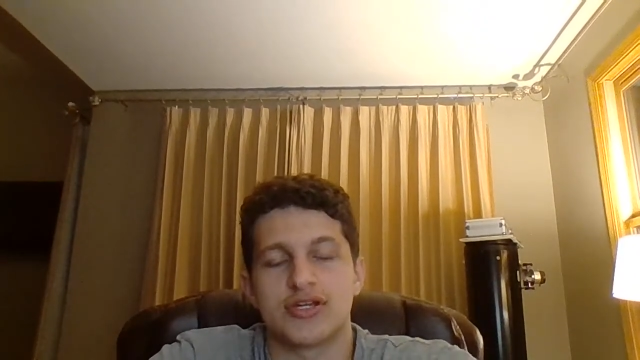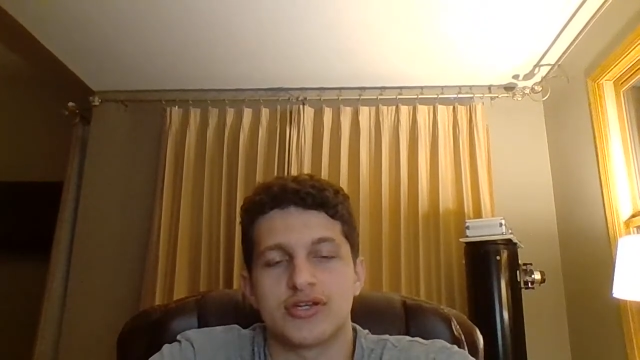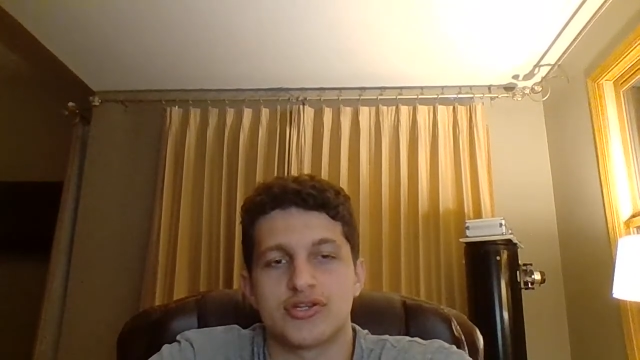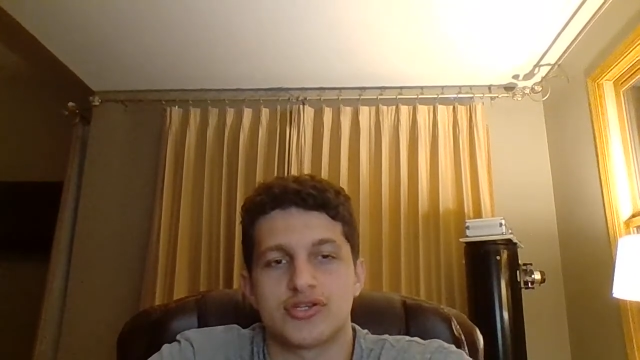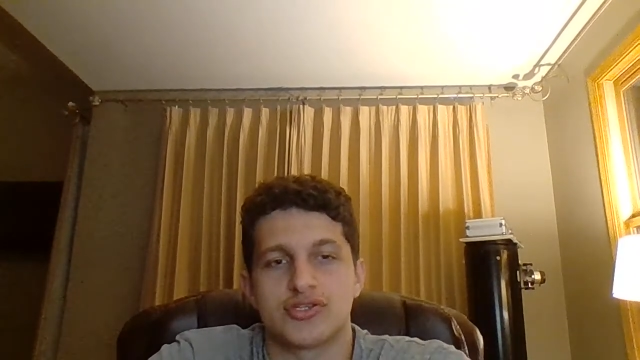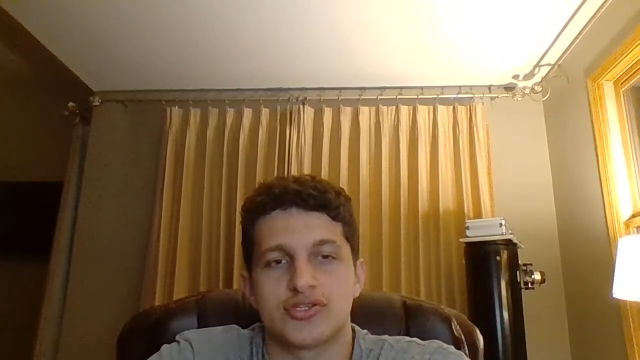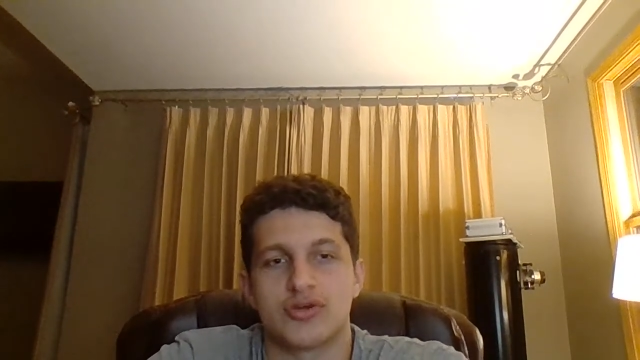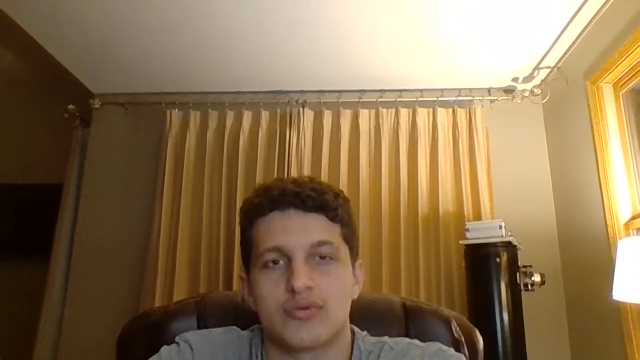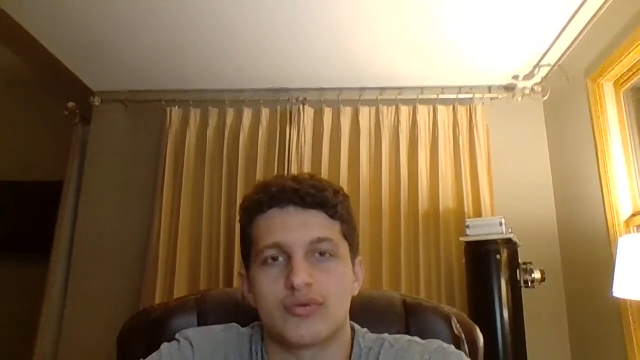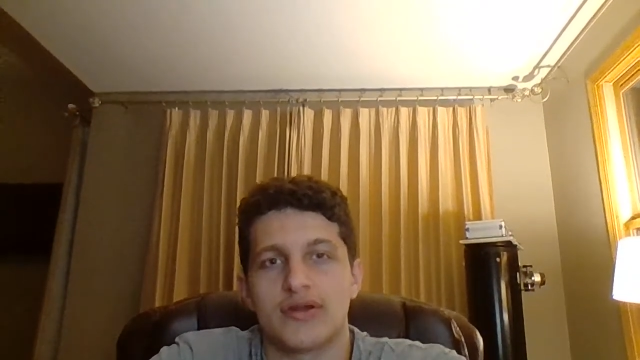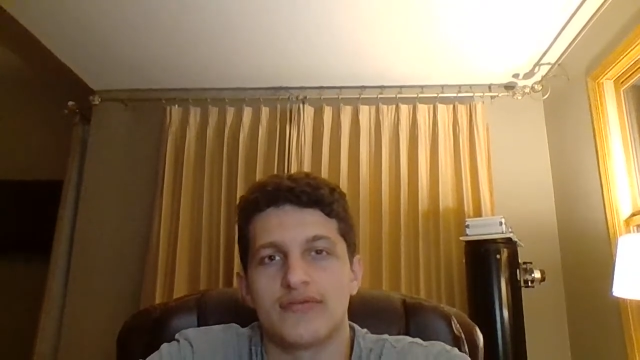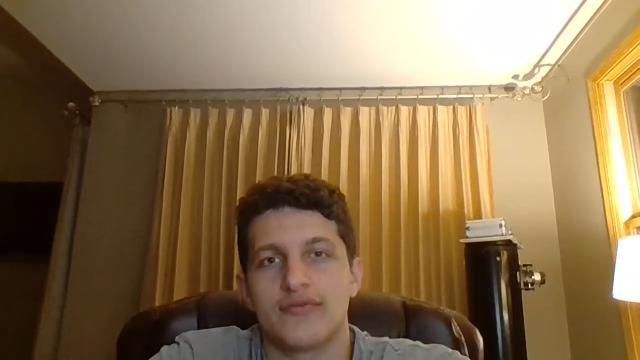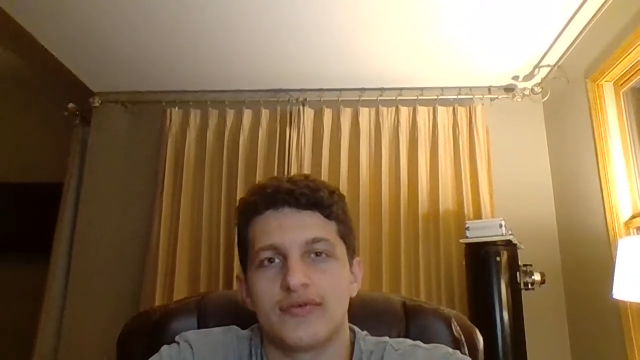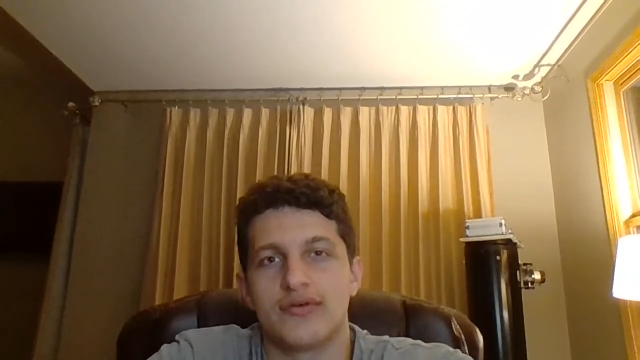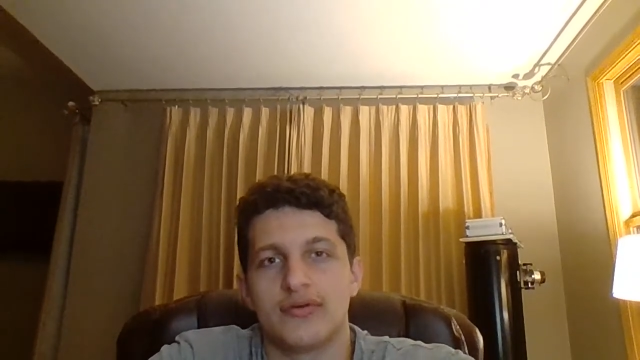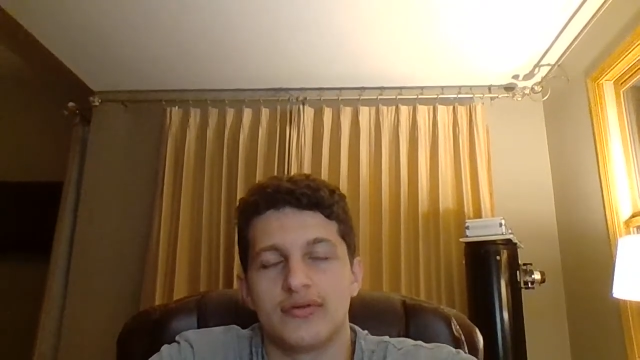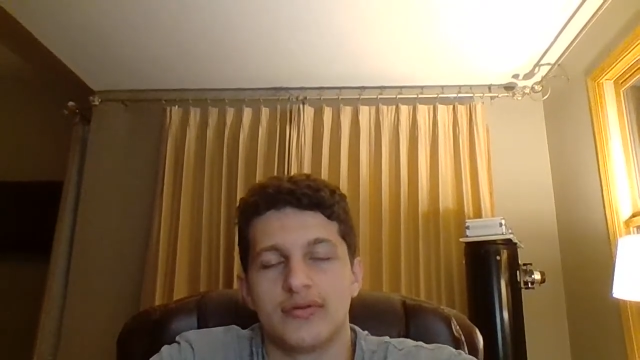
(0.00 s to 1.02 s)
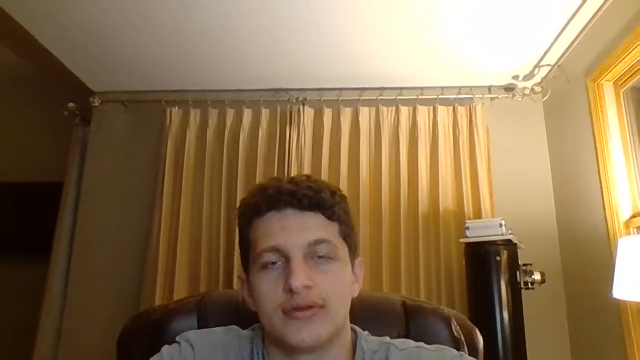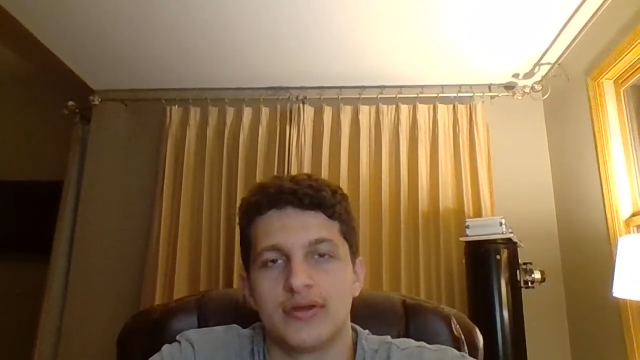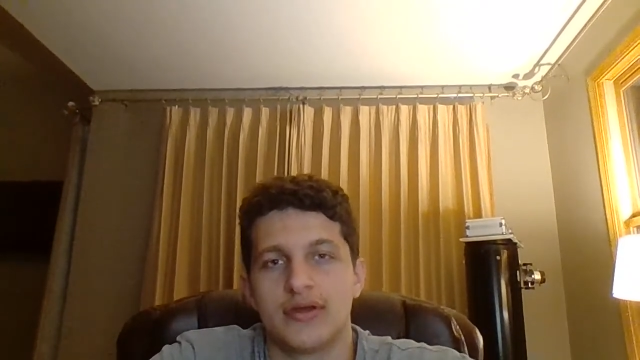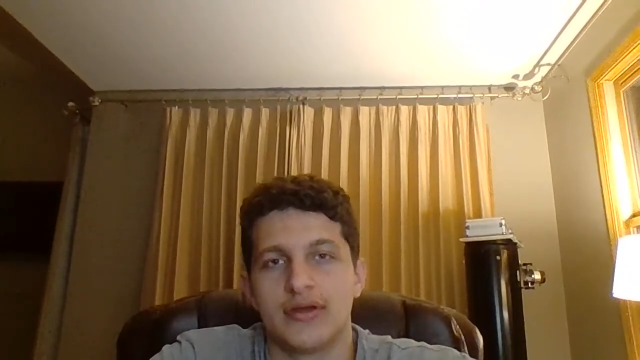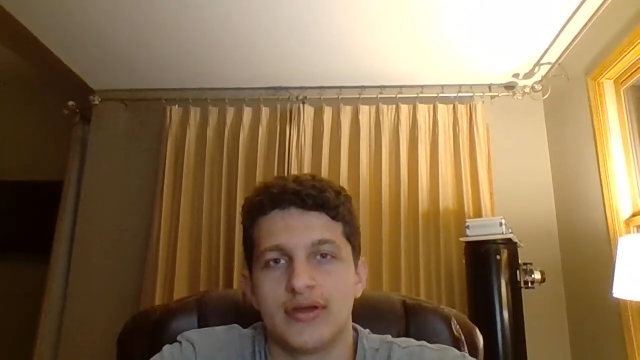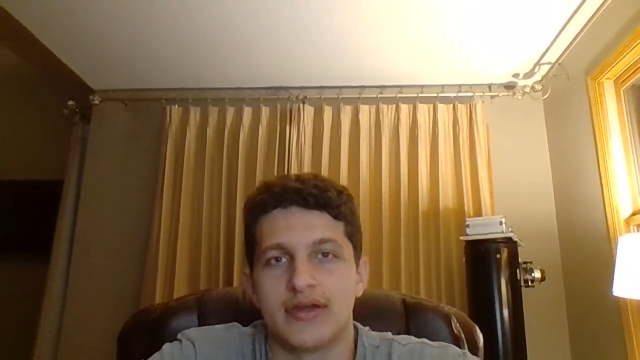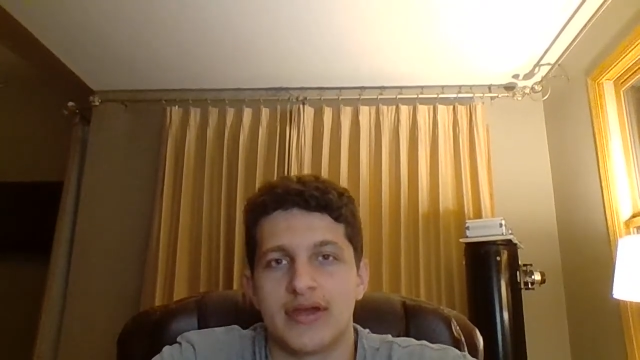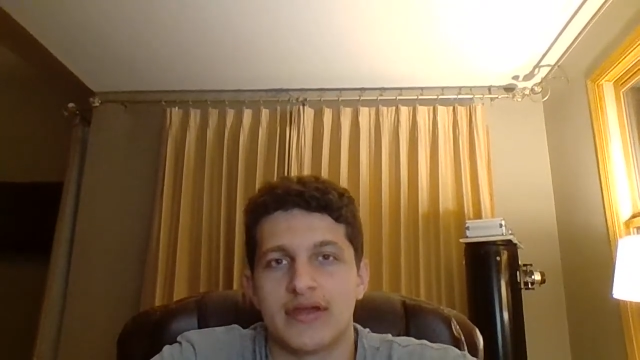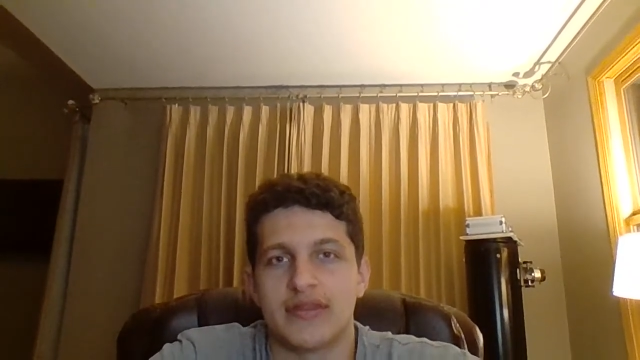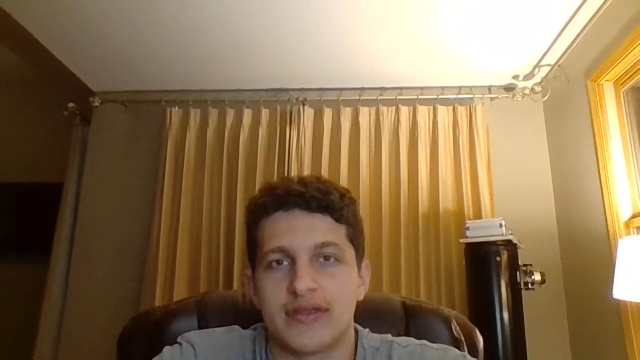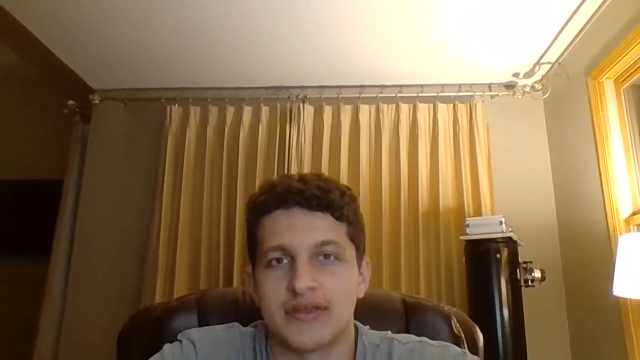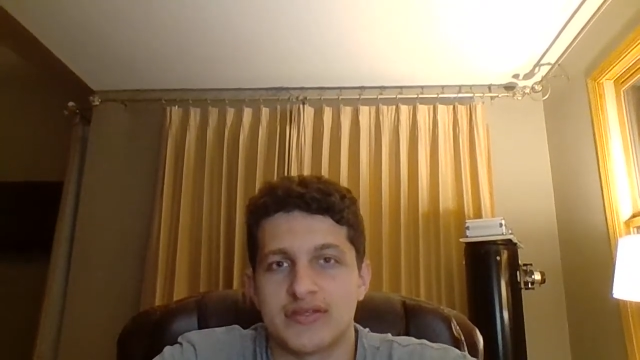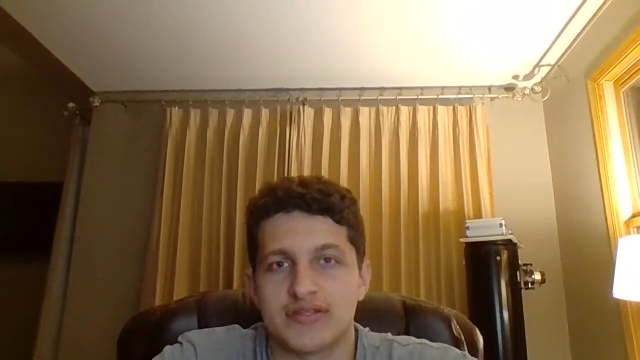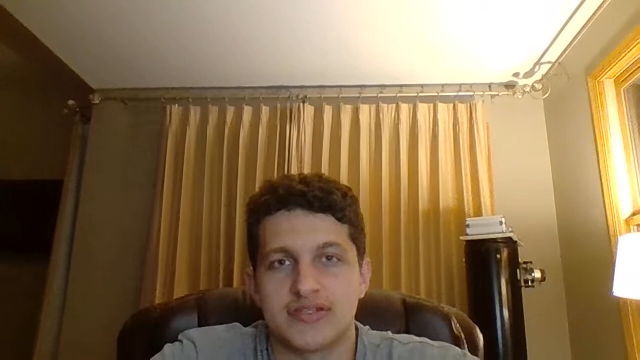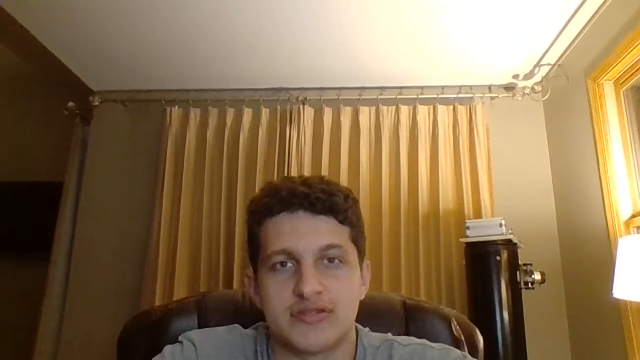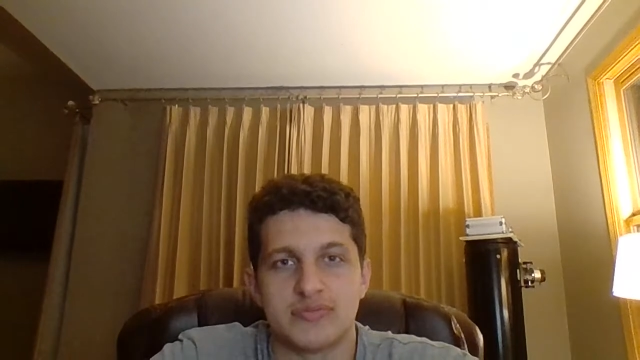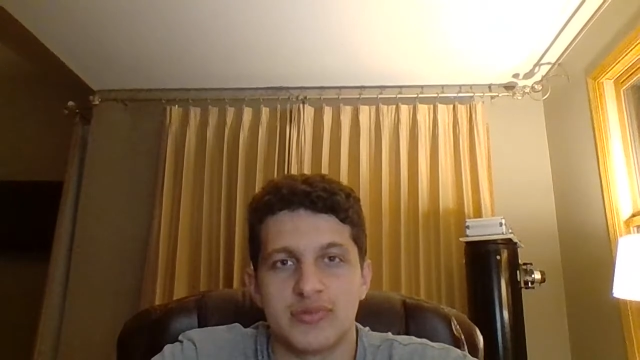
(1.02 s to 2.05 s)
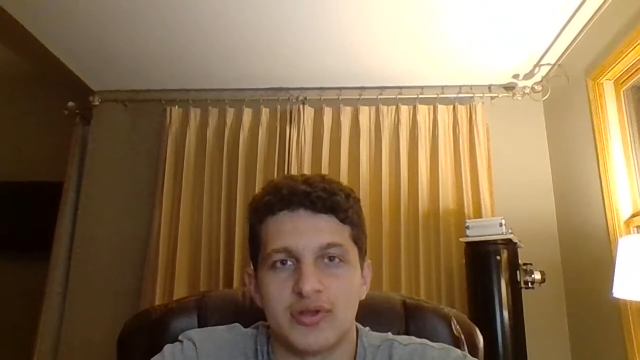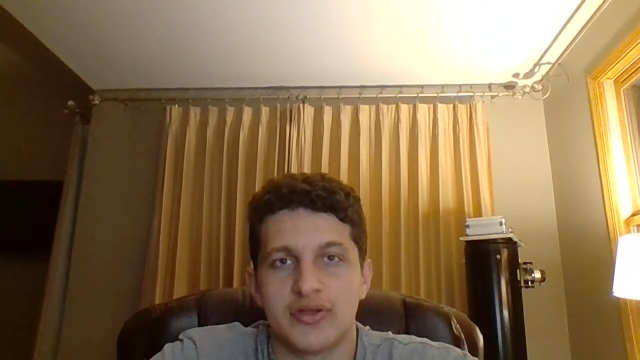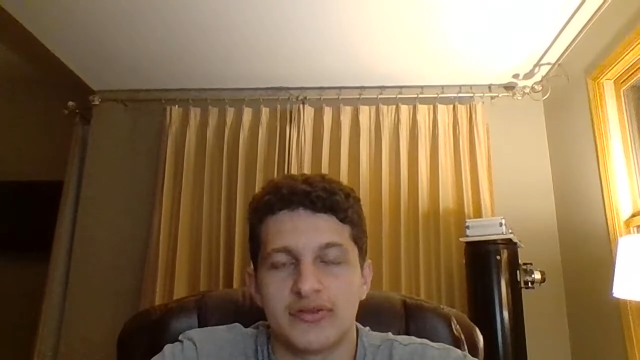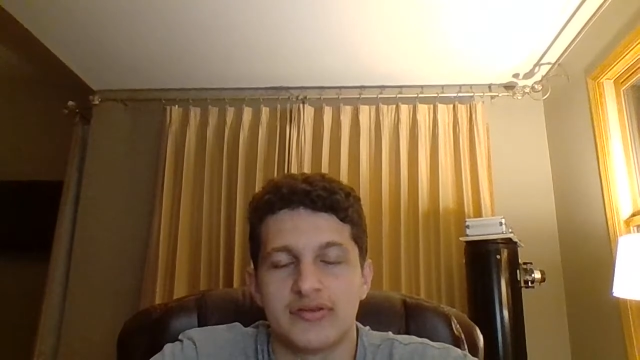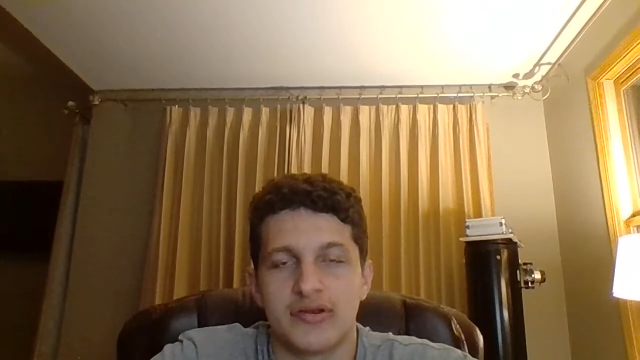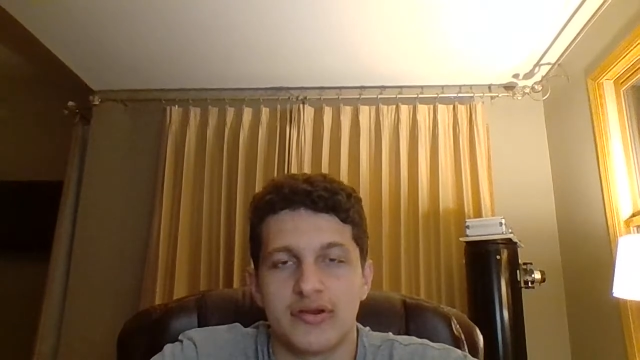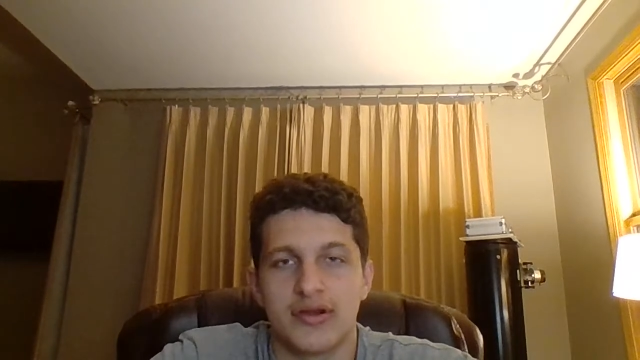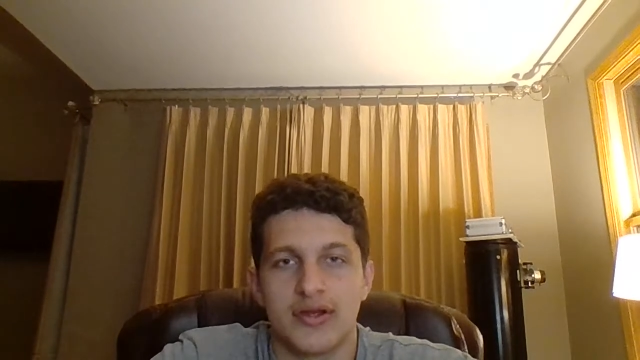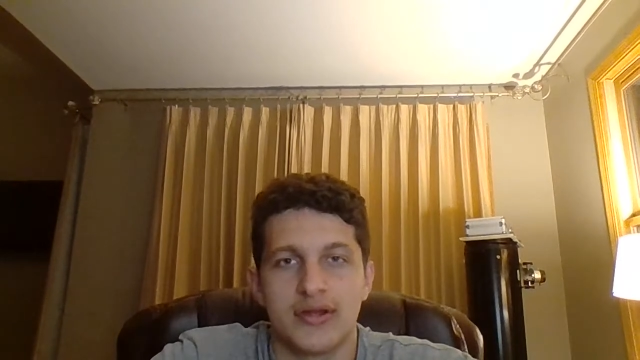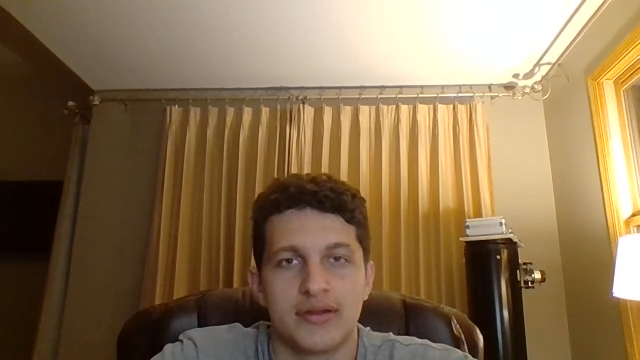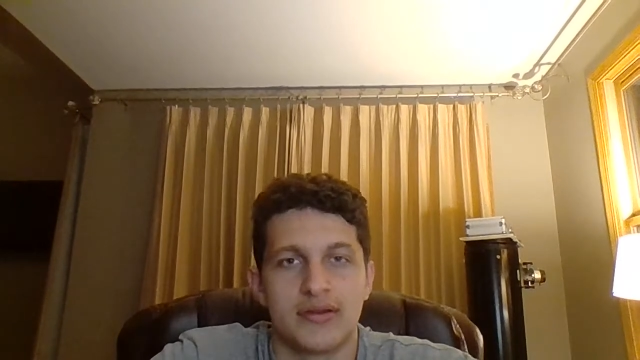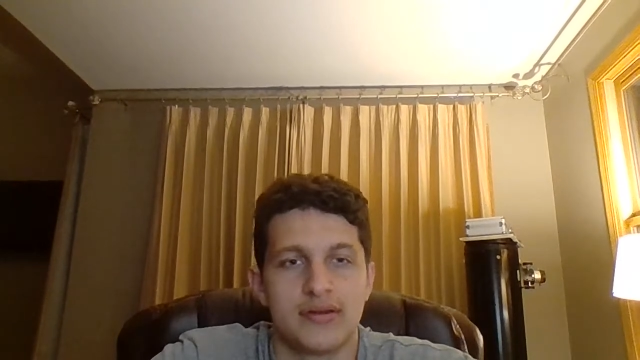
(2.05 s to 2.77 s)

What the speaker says: an assault rifle unless it's military.